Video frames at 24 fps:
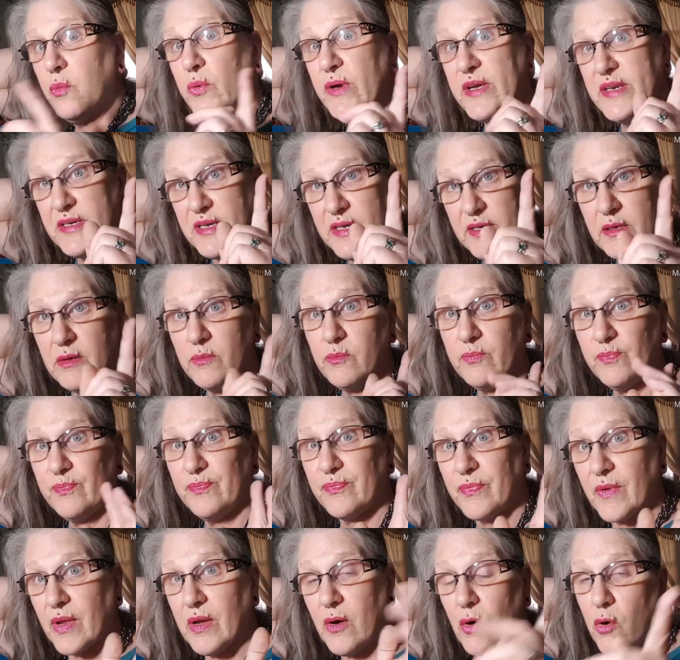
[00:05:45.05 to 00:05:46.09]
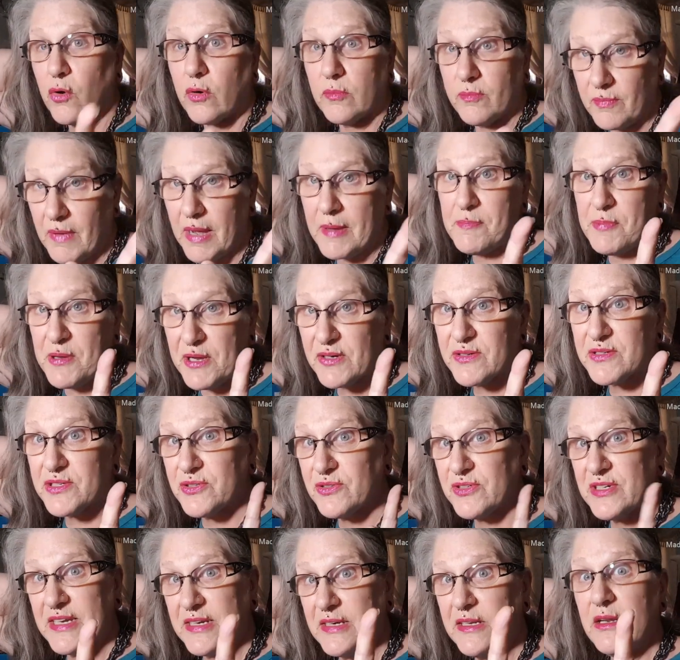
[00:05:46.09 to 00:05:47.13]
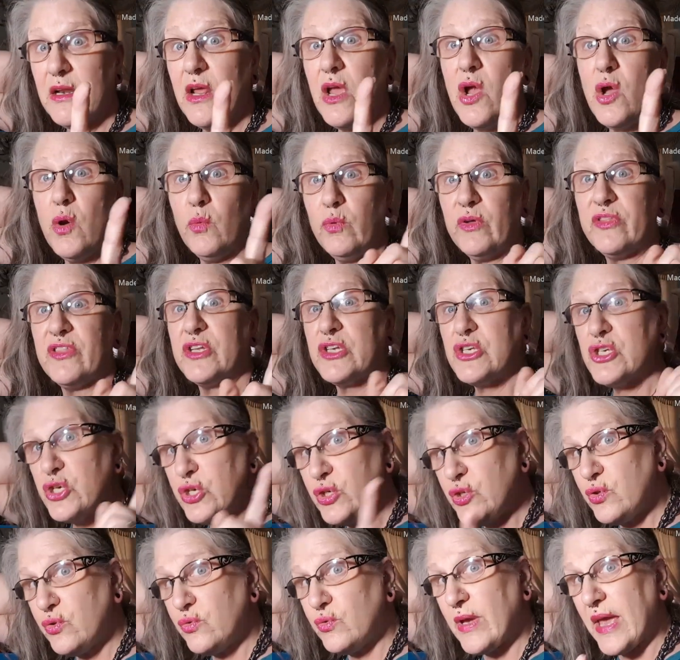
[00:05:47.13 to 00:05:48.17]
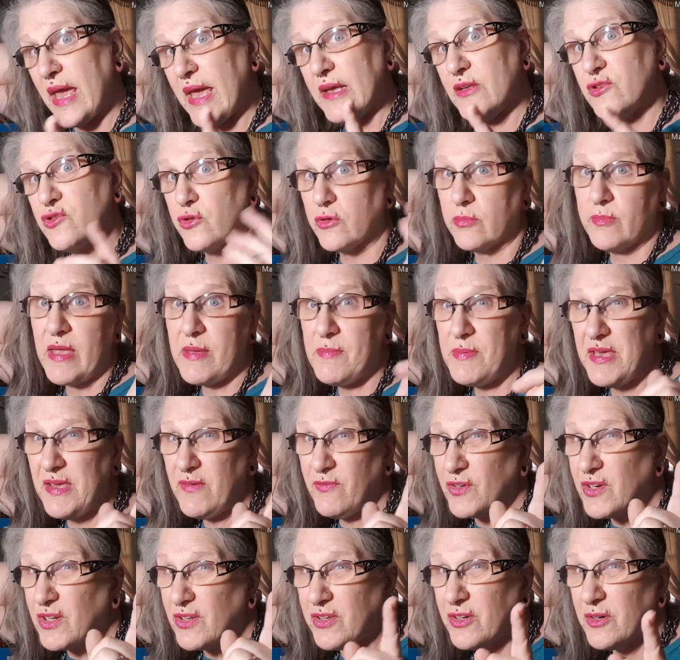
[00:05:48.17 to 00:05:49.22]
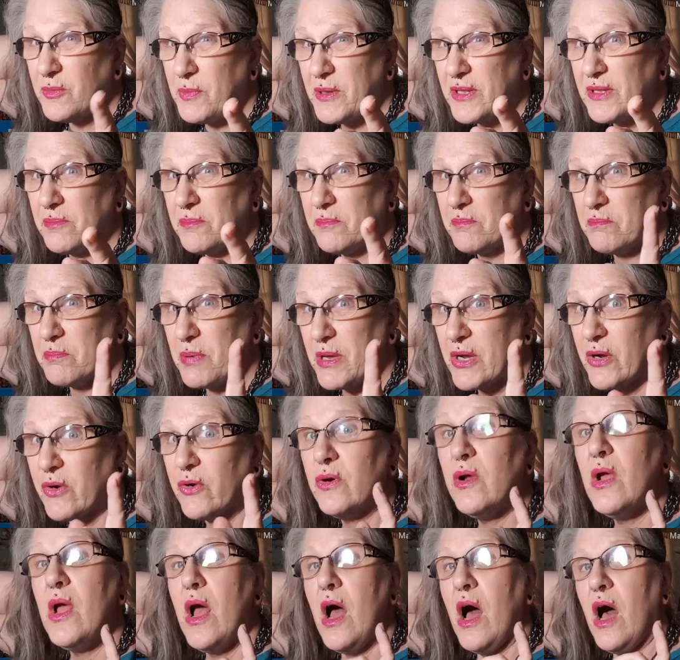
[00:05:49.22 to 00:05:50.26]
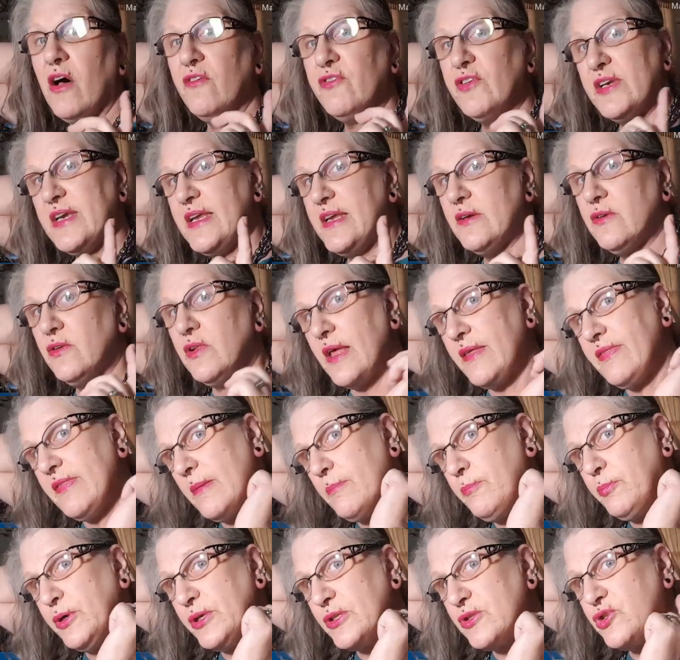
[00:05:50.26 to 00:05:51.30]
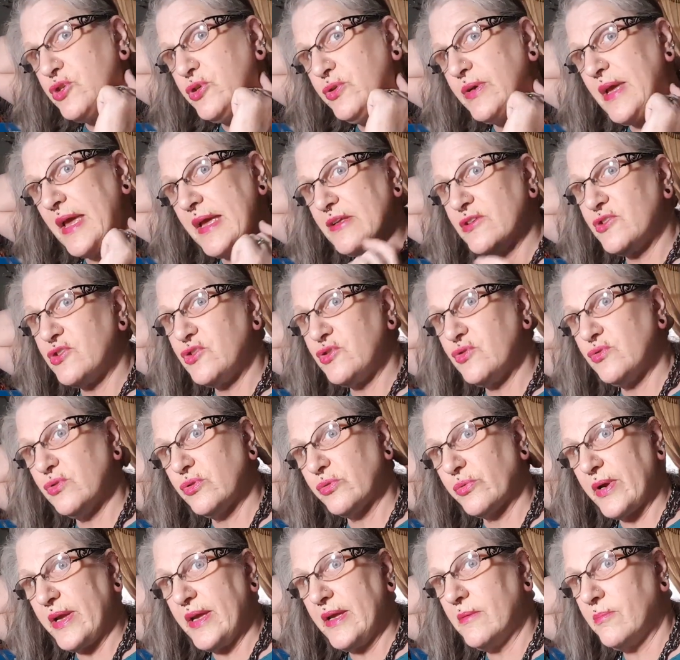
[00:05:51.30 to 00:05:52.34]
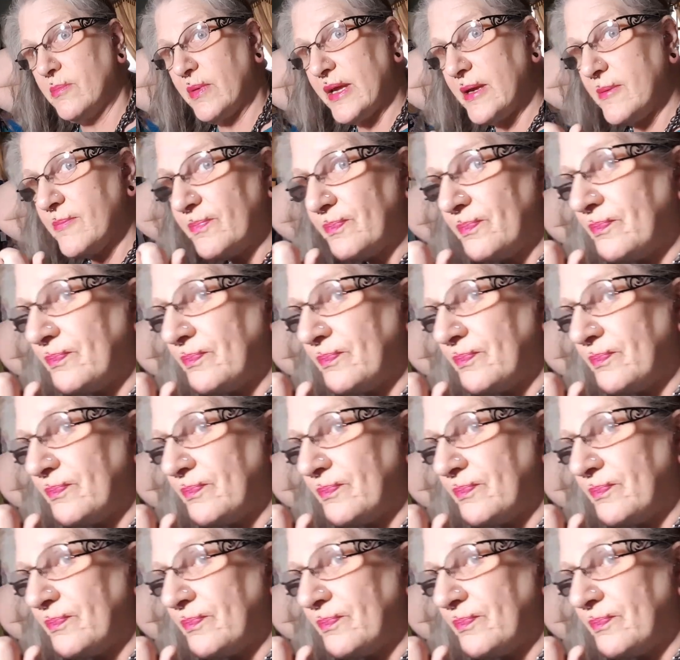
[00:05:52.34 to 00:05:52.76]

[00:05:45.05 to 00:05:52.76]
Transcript: We did it, or my piercer did it with a 2 gauge or maybe even a little bit bigger of a needle and then put 2 gauge jewelry in me.